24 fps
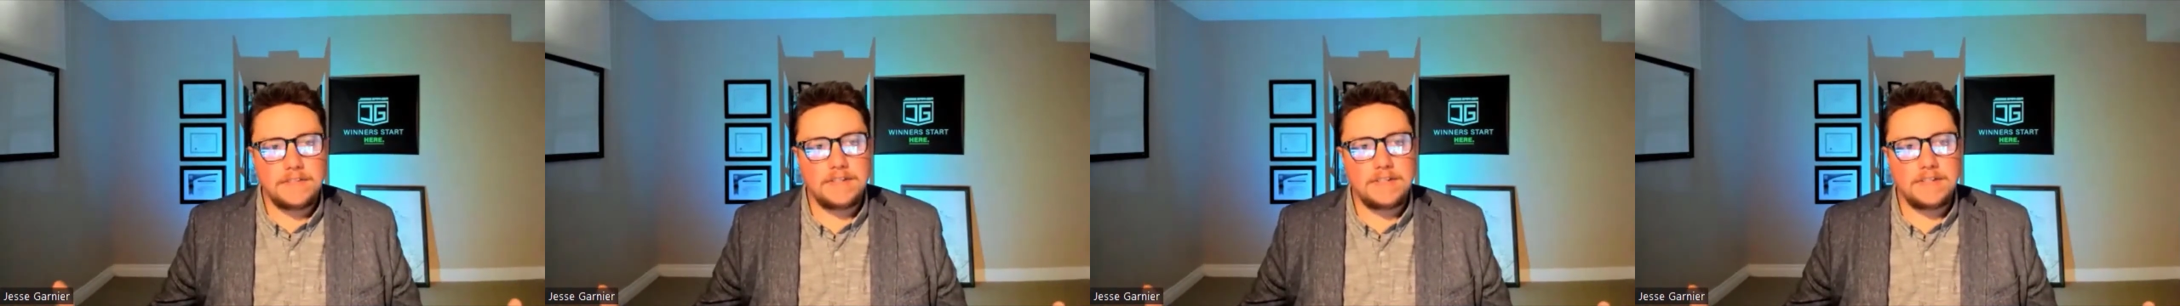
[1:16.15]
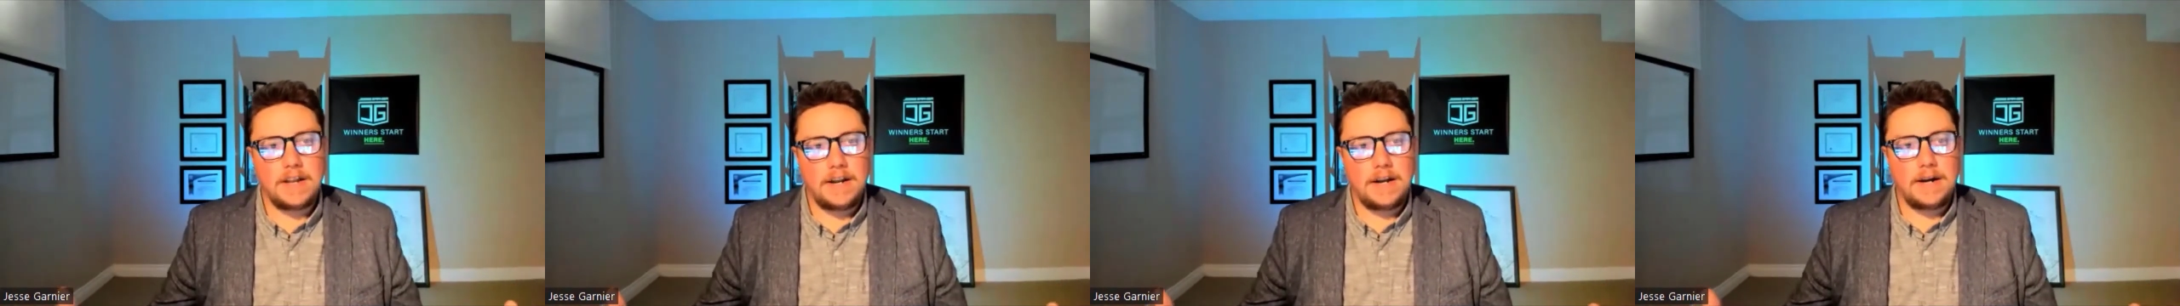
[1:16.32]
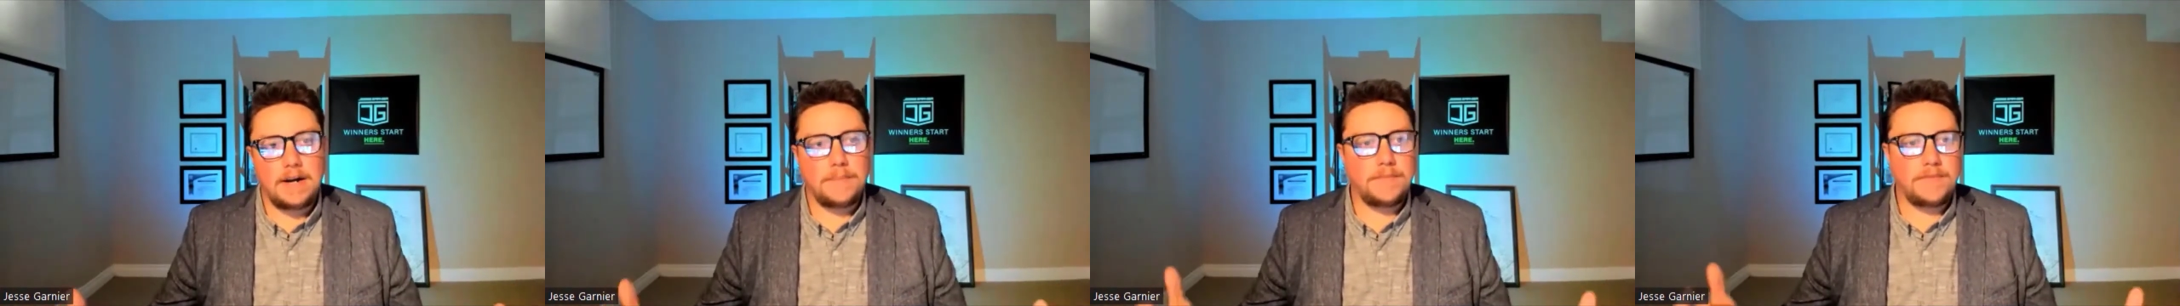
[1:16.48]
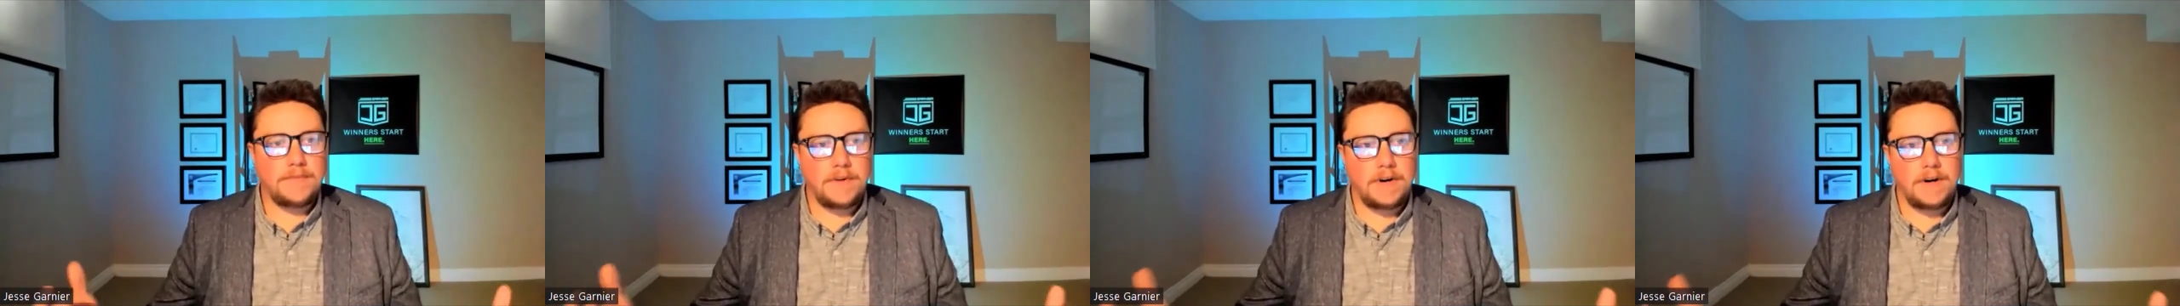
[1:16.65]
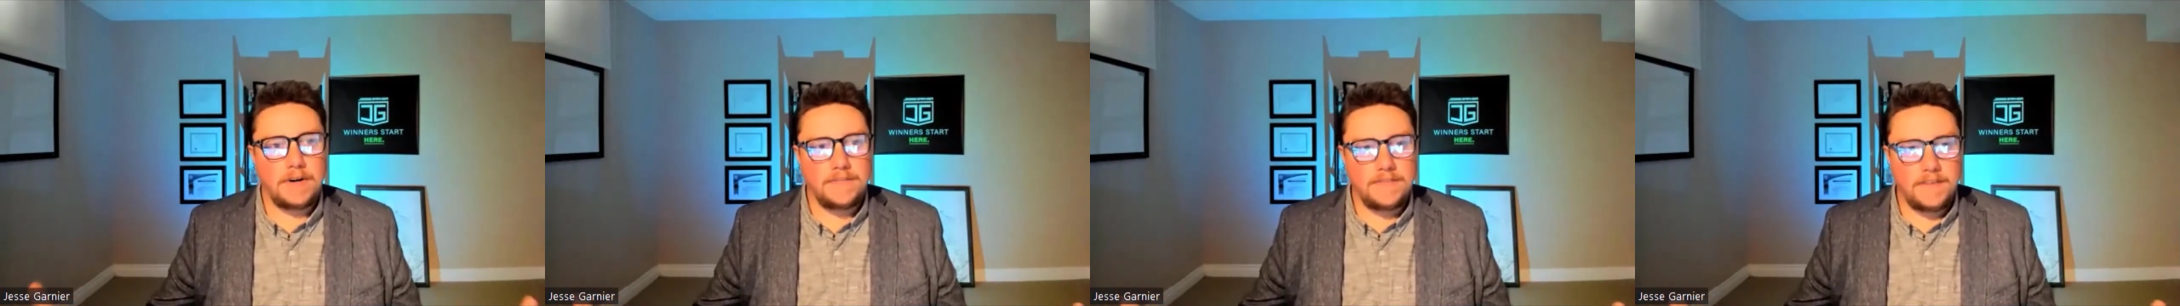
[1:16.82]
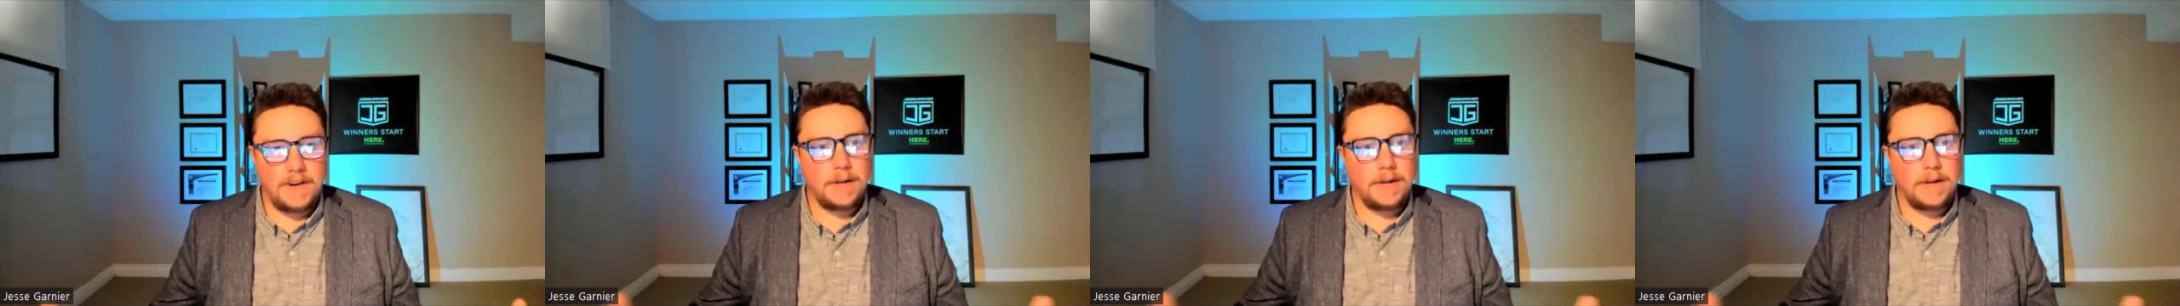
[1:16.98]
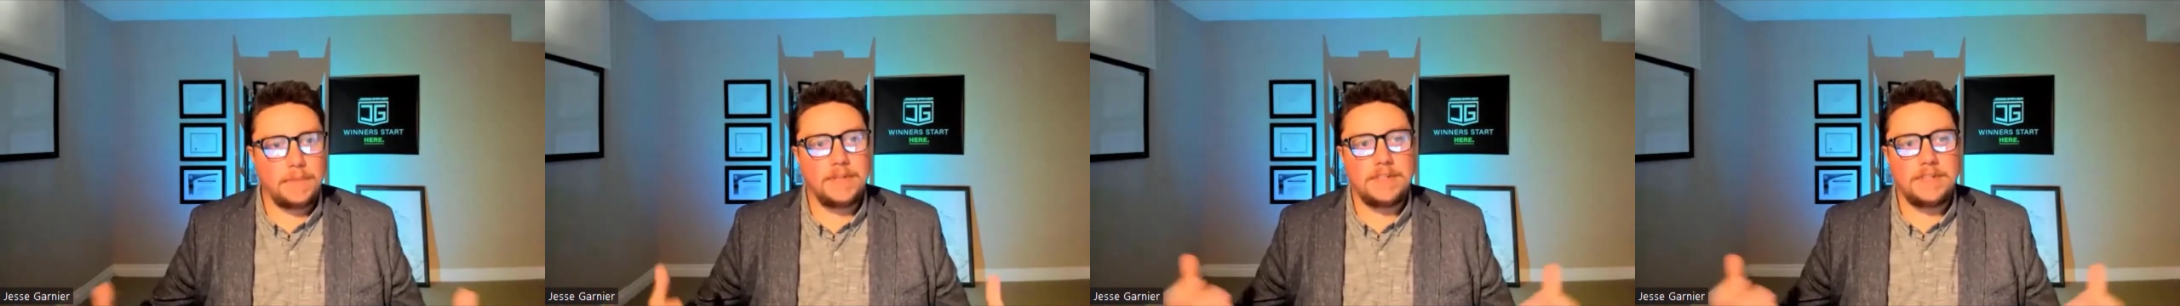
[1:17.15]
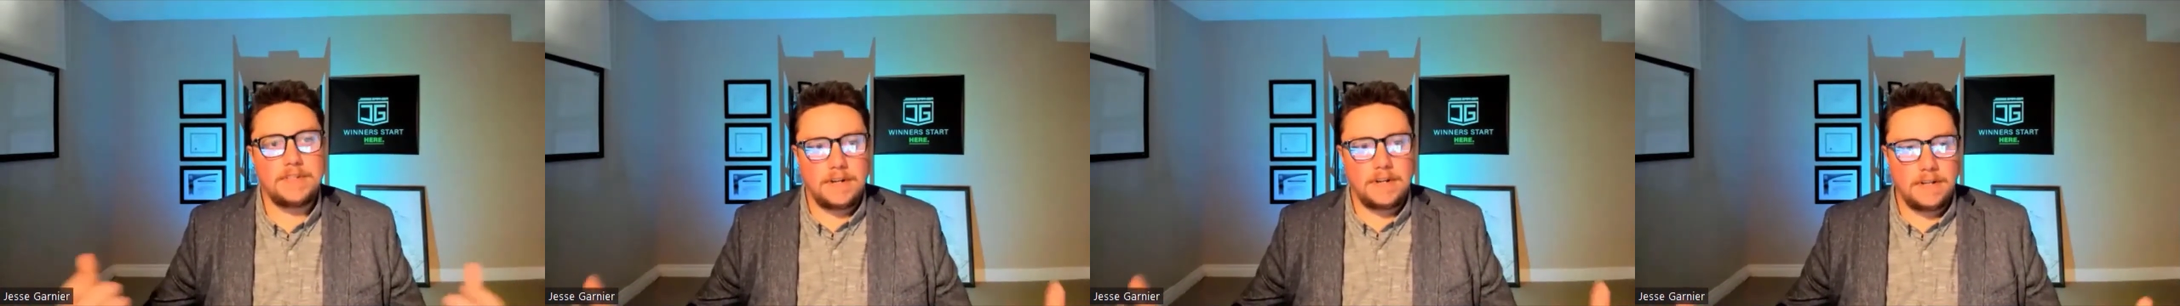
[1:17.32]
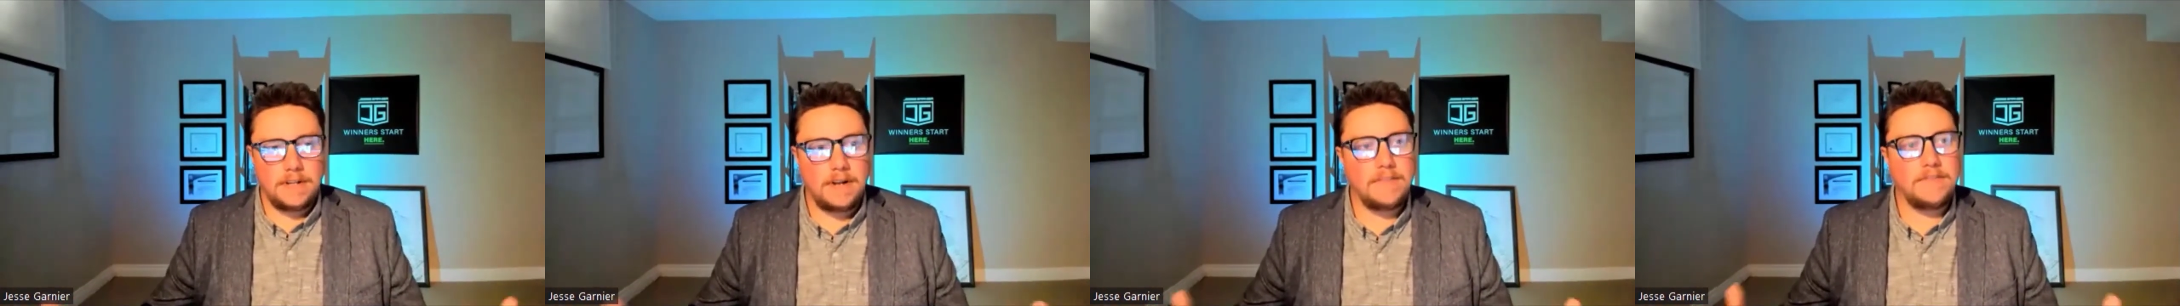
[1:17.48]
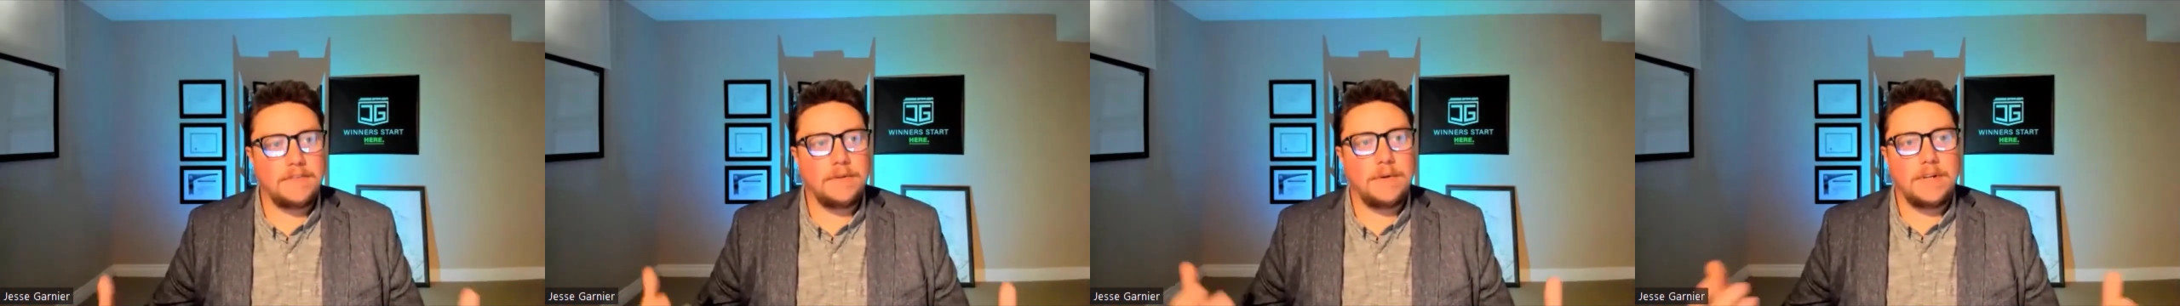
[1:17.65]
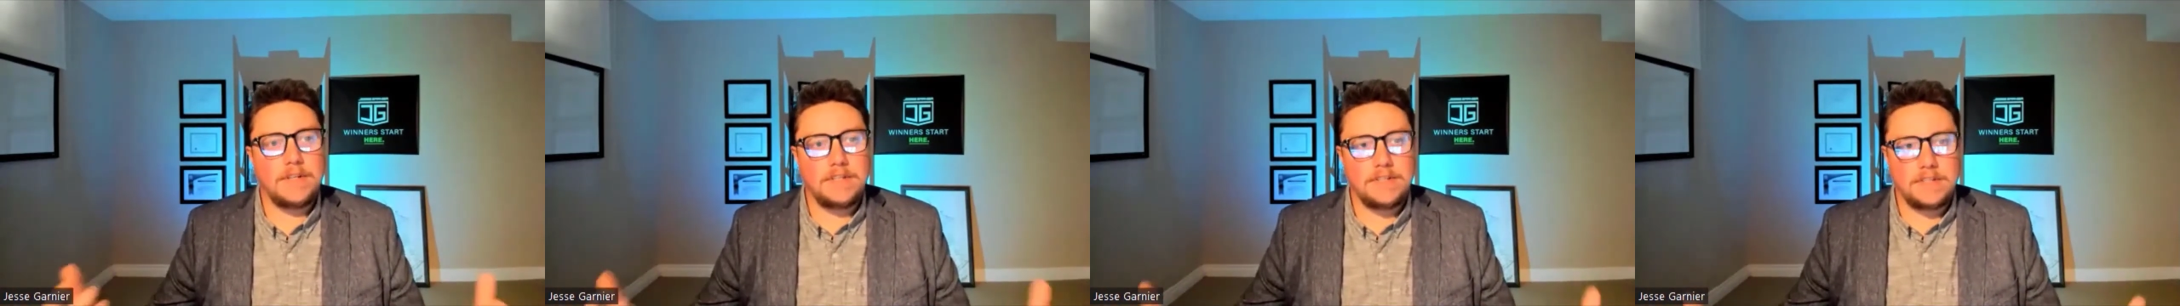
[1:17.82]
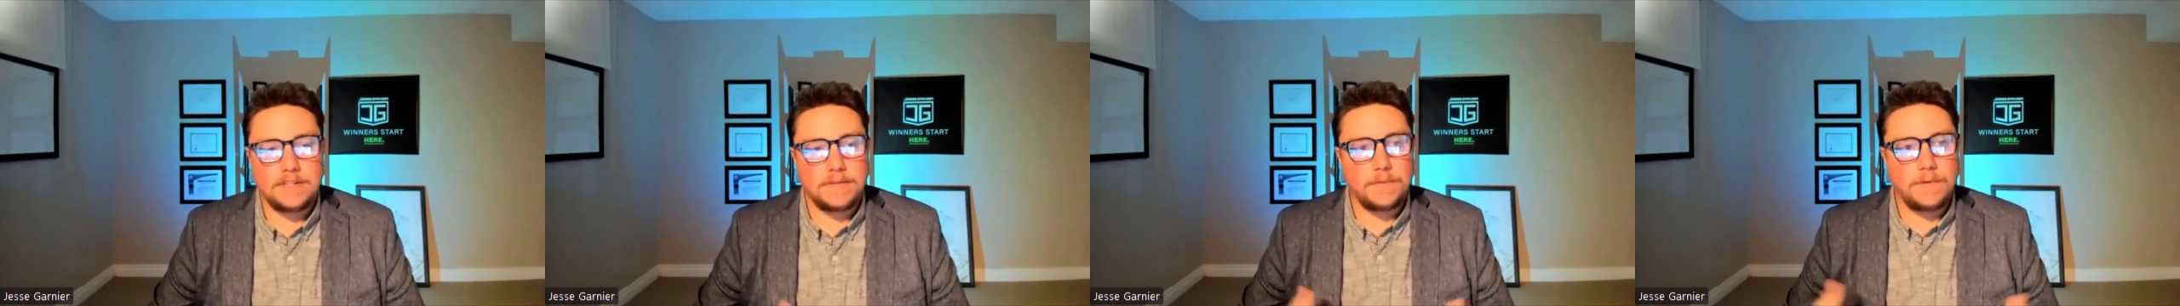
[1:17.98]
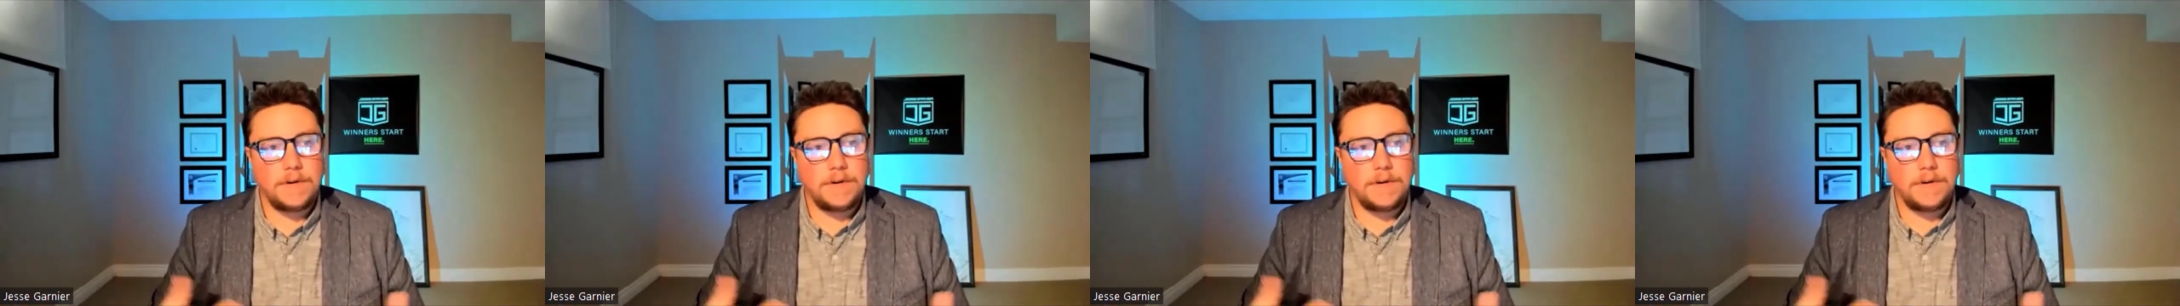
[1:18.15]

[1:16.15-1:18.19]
set up for our families, our loved ones.